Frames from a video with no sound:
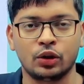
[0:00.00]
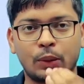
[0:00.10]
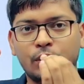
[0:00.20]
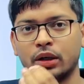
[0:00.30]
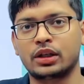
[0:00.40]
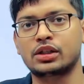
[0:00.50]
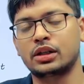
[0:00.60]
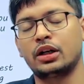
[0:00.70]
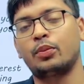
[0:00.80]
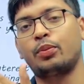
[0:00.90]
you have to
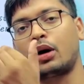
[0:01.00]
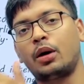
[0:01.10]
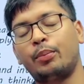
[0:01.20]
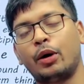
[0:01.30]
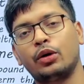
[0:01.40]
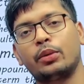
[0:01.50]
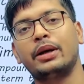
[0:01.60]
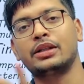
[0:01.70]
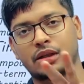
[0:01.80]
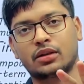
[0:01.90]
understand the compounding
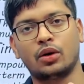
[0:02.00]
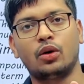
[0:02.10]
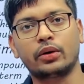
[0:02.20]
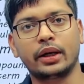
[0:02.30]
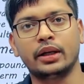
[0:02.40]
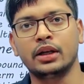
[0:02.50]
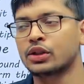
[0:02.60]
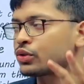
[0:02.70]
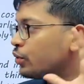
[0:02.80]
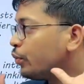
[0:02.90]
magic. Okay,
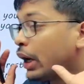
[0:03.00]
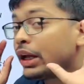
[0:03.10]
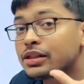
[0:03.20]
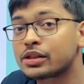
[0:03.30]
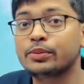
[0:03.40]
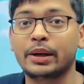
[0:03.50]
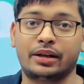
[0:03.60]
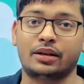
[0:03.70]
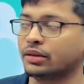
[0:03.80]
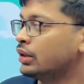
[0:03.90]
so why is it
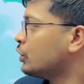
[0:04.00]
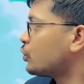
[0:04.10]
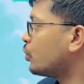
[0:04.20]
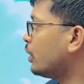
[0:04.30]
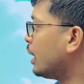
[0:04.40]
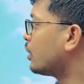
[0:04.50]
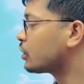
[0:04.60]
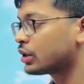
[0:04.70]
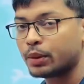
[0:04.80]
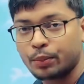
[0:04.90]
matter? So here
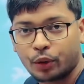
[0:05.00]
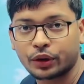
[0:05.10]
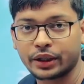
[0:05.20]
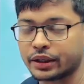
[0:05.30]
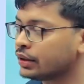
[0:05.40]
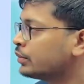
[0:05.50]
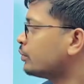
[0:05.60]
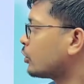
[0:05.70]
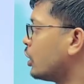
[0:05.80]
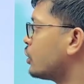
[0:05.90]
some important
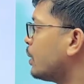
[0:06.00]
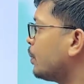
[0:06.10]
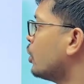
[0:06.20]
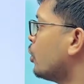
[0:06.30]
concept.